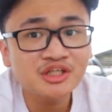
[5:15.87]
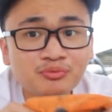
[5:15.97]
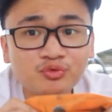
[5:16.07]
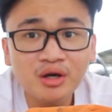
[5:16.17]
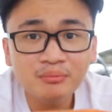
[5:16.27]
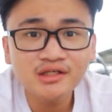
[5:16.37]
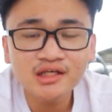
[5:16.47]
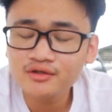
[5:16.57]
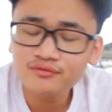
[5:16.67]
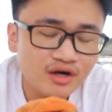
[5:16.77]
keep rubbing
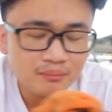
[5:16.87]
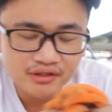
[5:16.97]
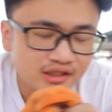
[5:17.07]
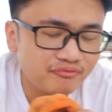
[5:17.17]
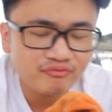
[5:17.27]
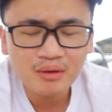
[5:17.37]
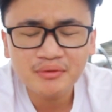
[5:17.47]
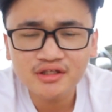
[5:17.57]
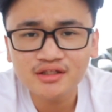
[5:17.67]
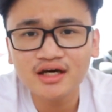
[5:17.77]
it
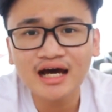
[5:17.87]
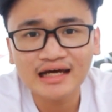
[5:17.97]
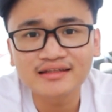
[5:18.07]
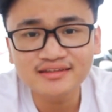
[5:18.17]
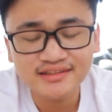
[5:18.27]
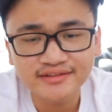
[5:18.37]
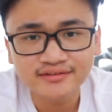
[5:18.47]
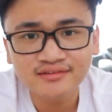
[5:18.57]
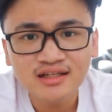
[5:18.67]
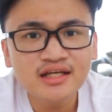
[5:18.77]
until